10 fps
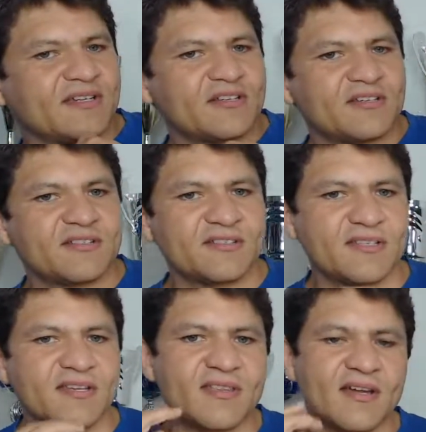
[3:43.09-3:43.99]
and you can
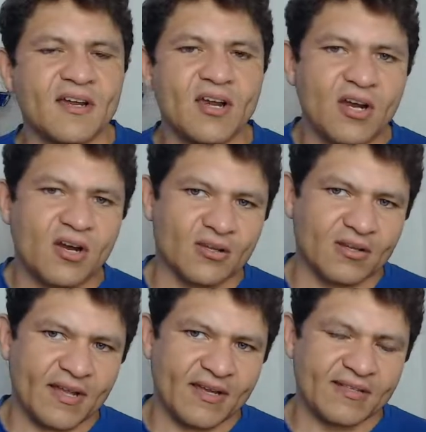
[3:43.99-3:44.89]
see that her
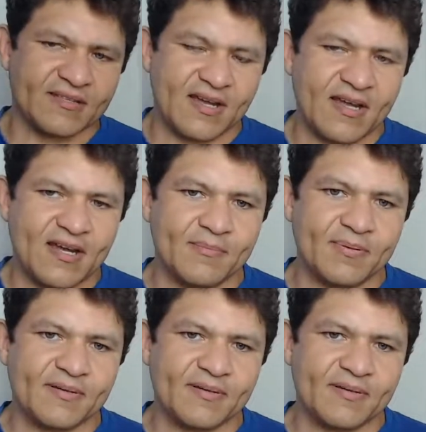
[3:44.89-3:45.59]
leg is up